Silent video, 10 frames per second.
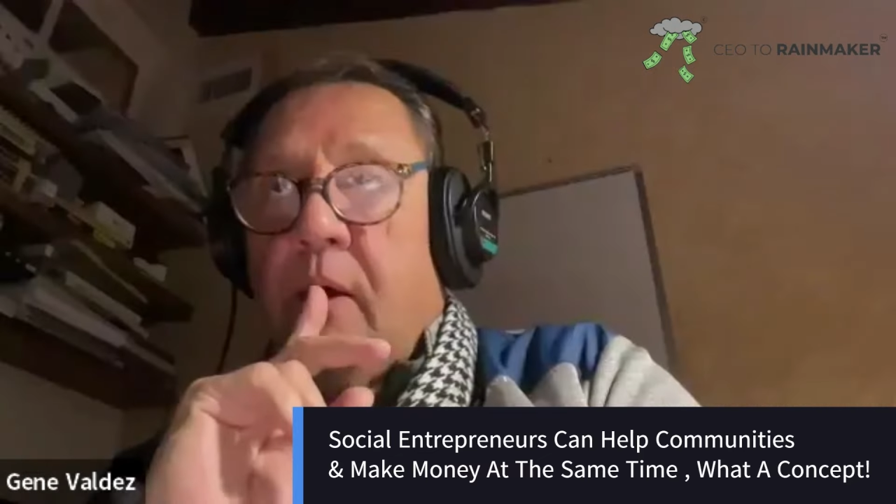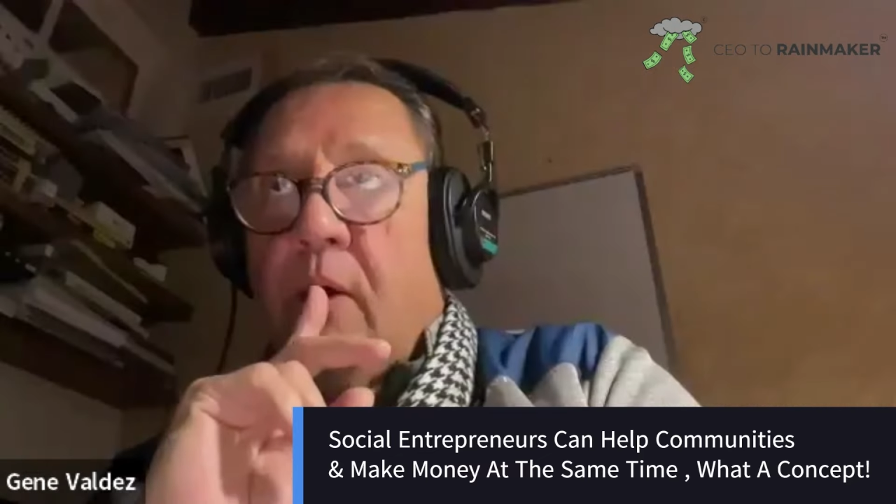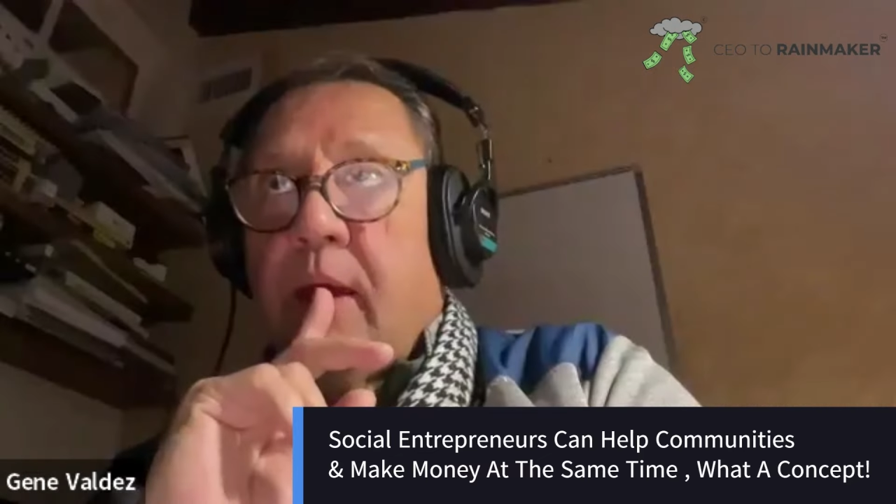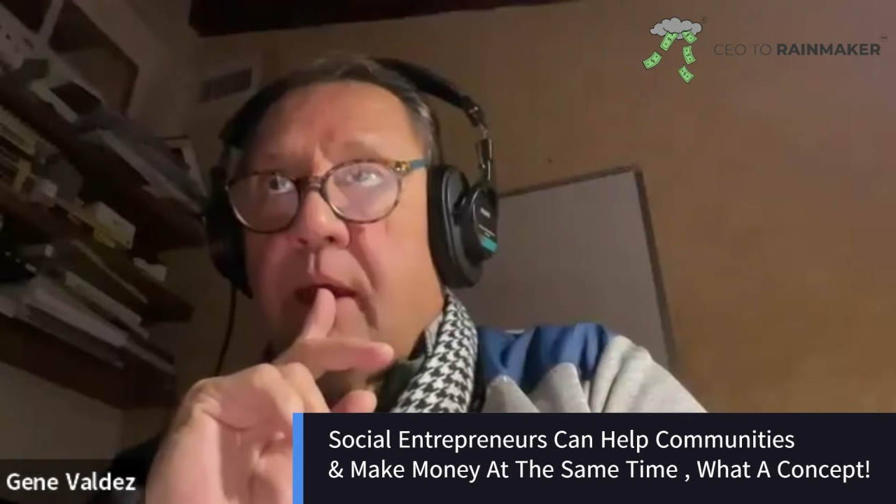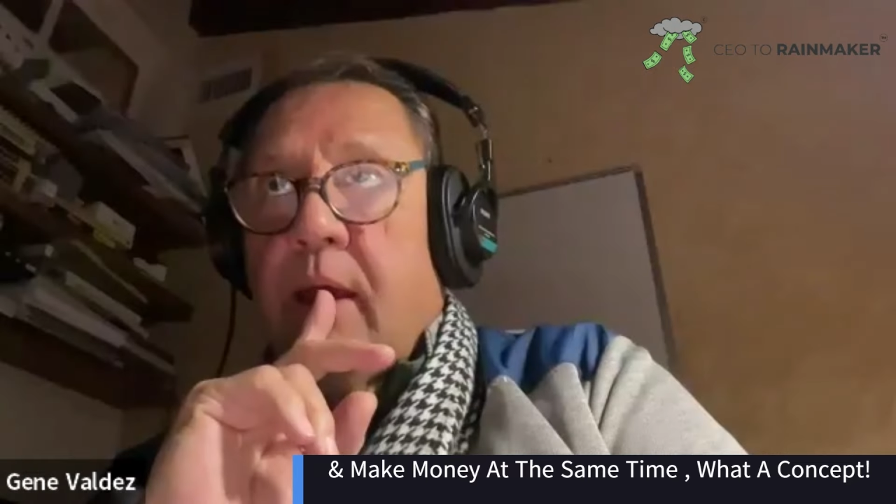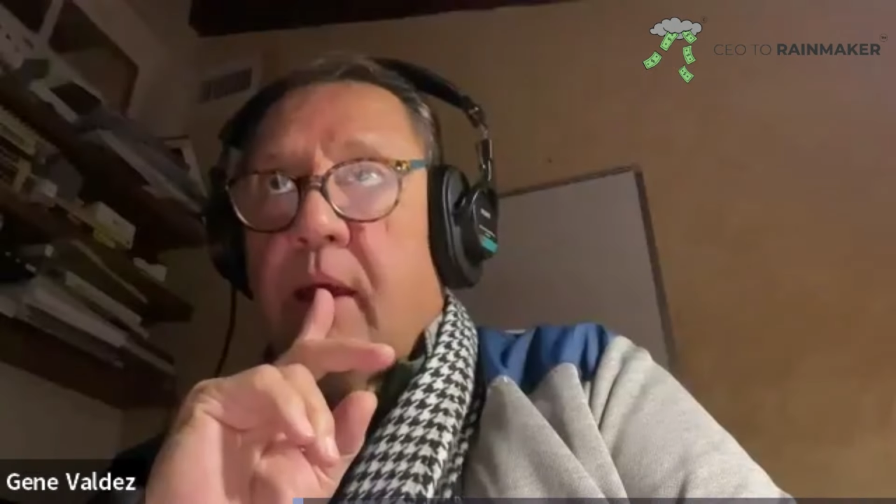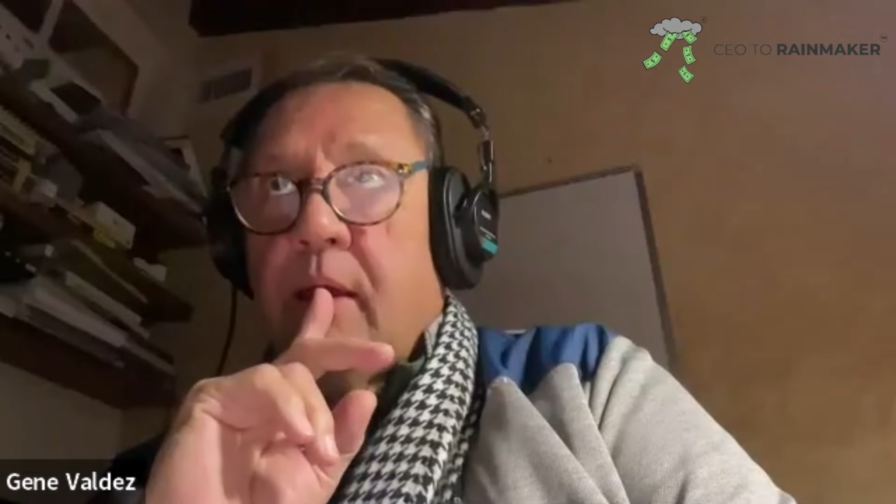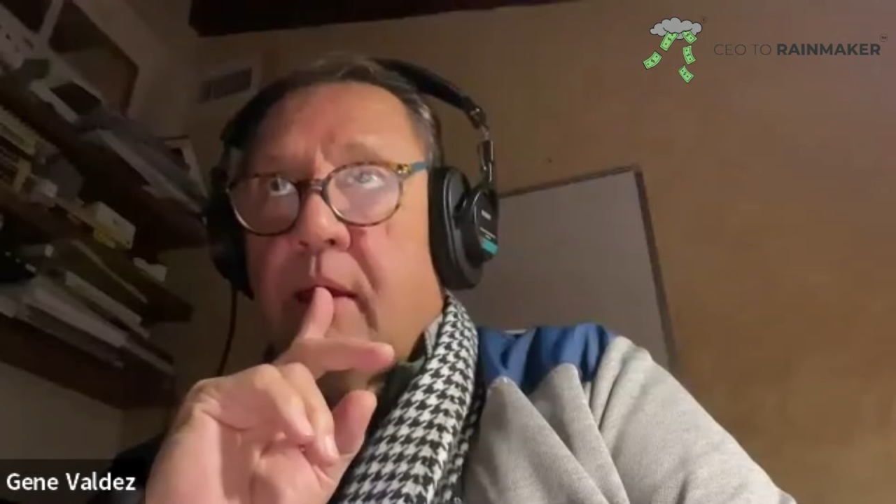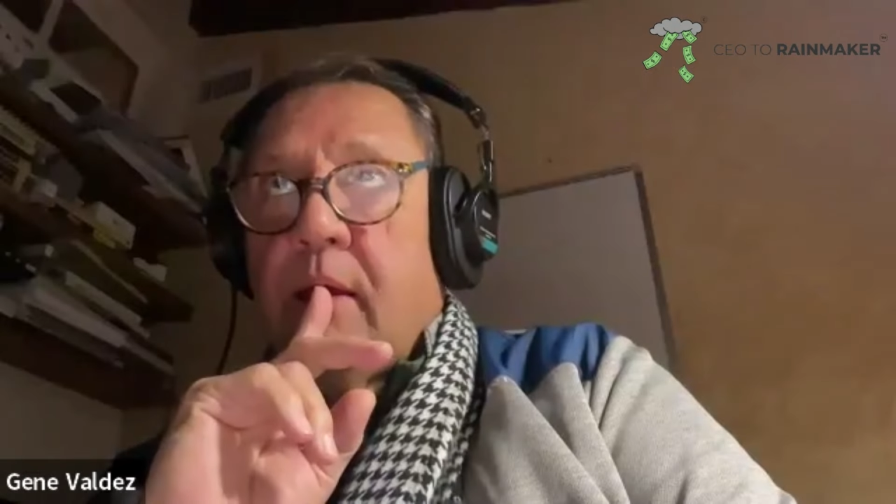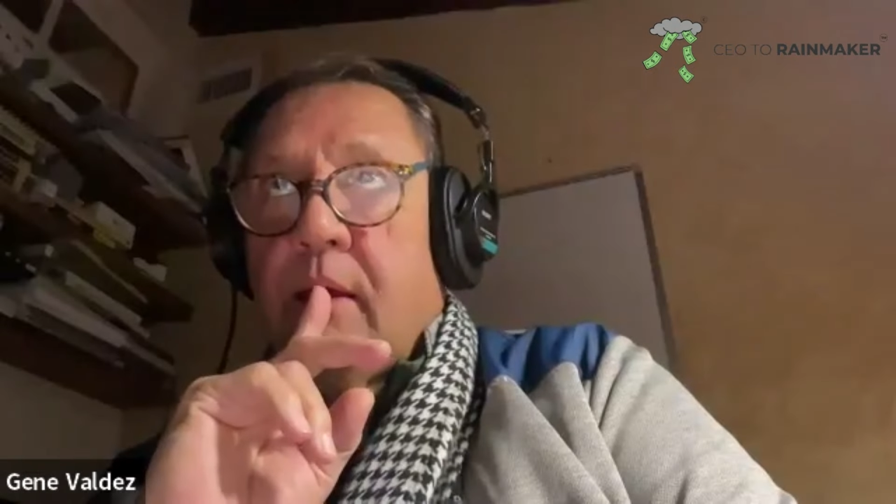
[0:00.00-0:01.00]
Okay.
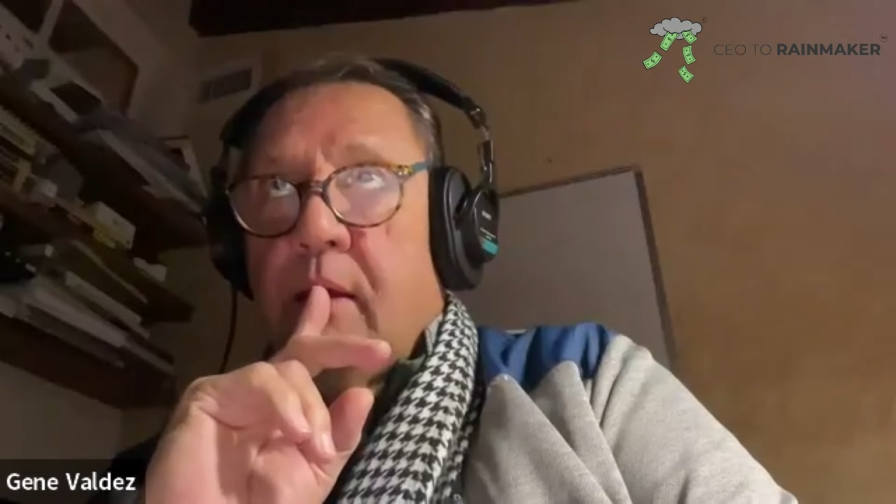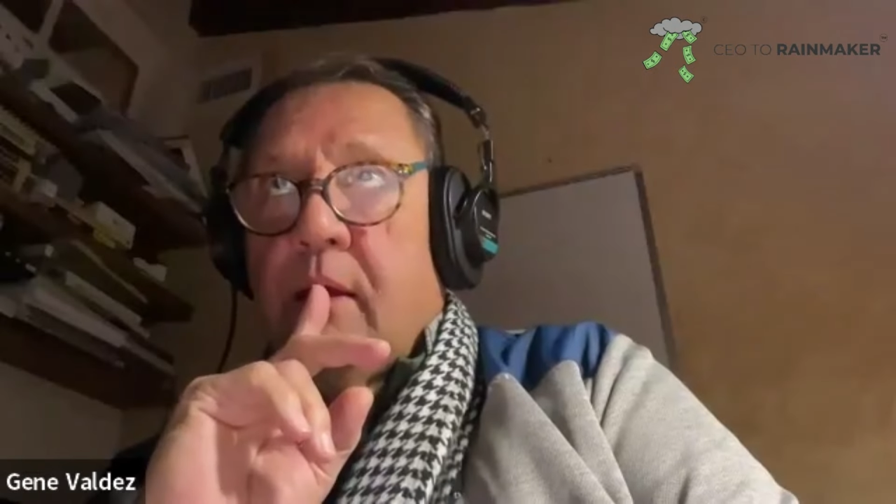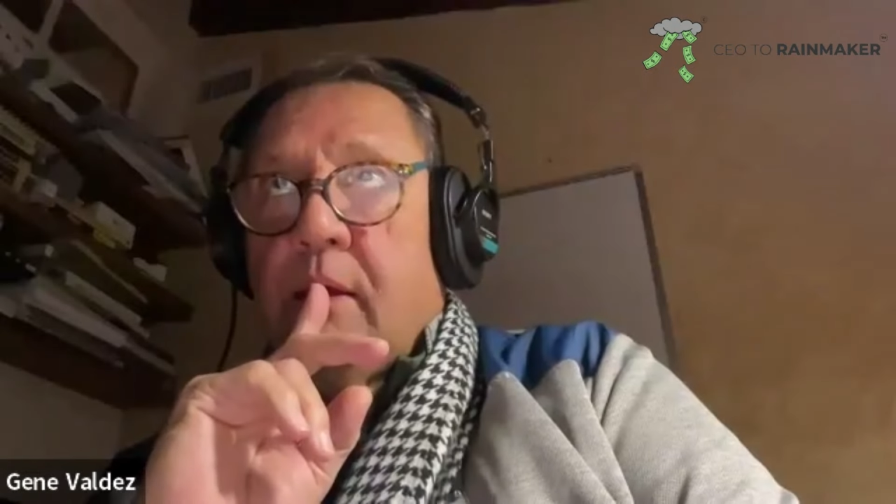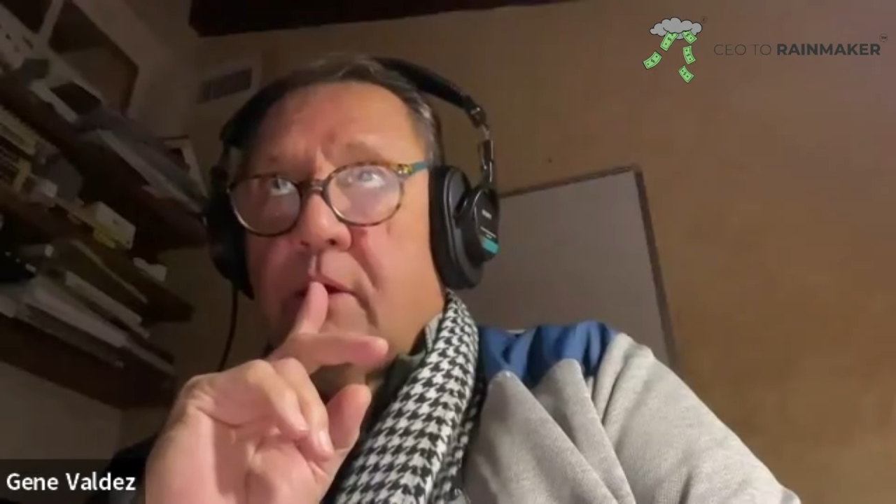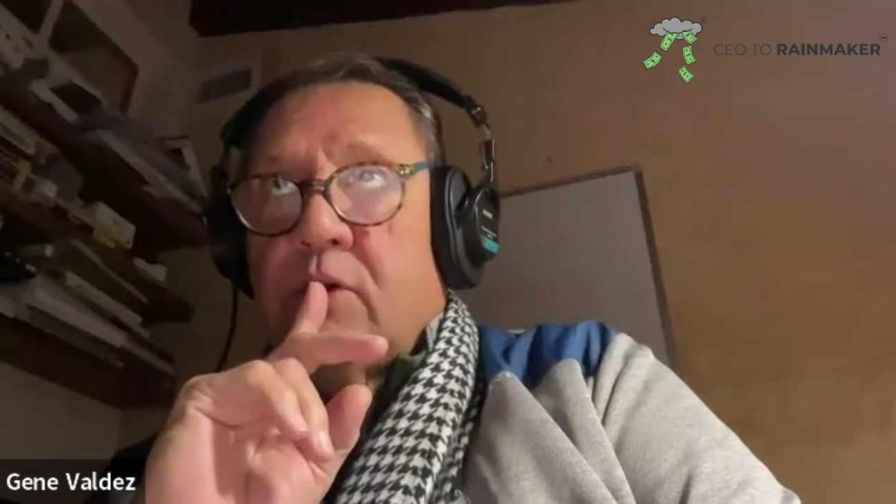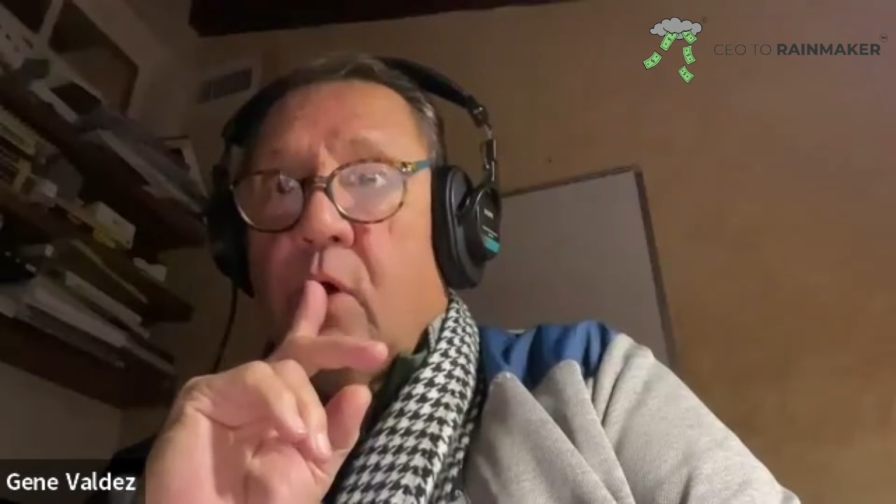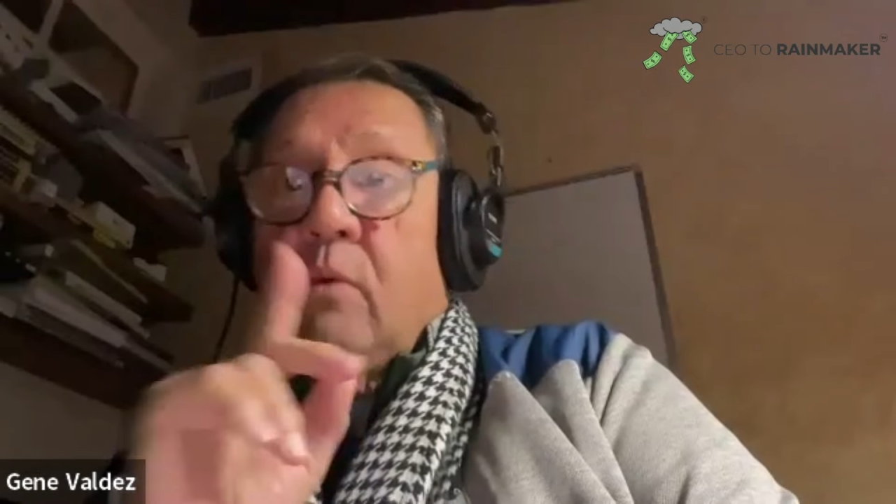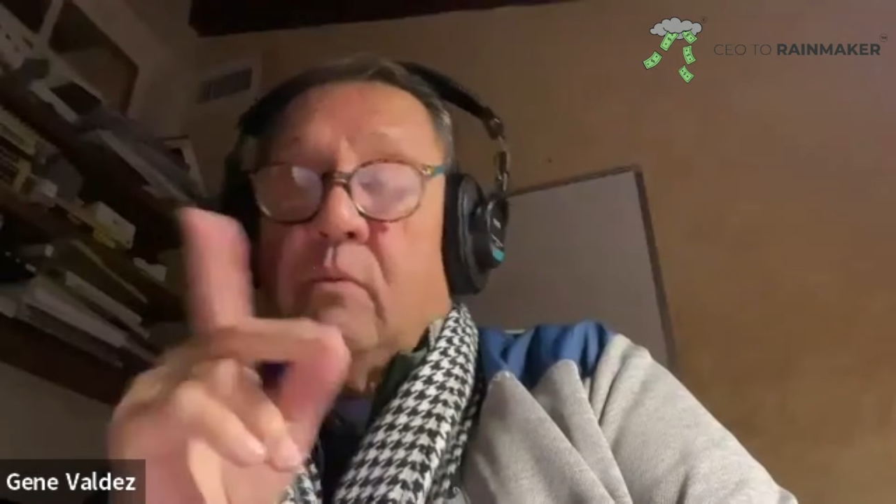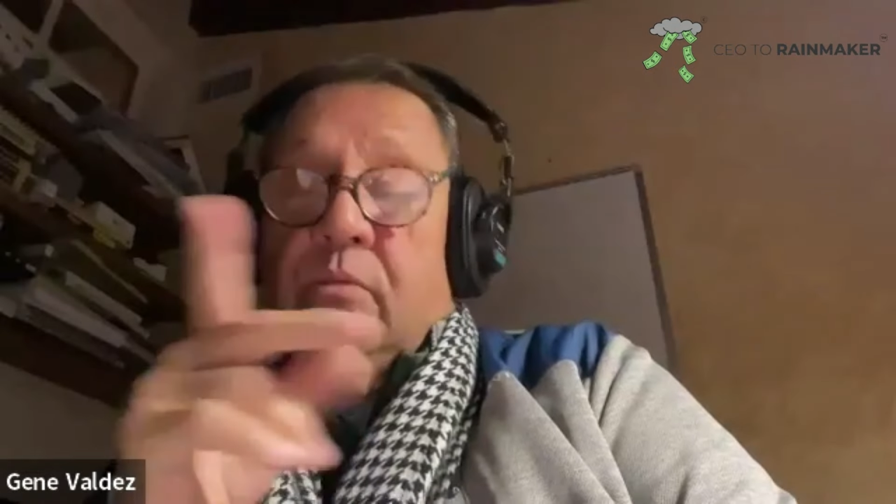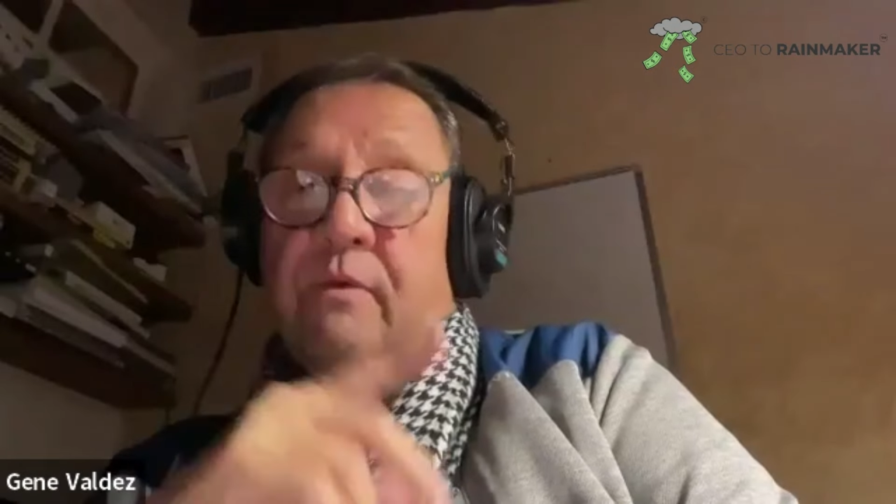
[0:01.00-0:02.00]

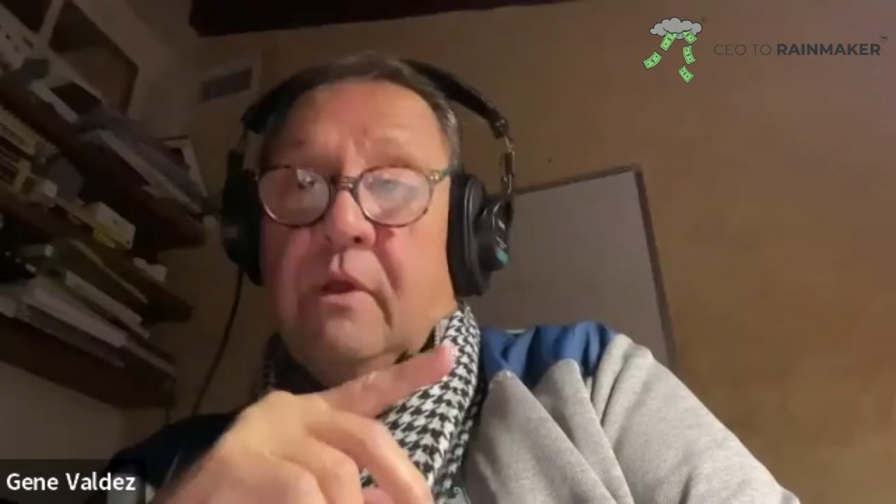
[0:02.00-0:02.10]
So,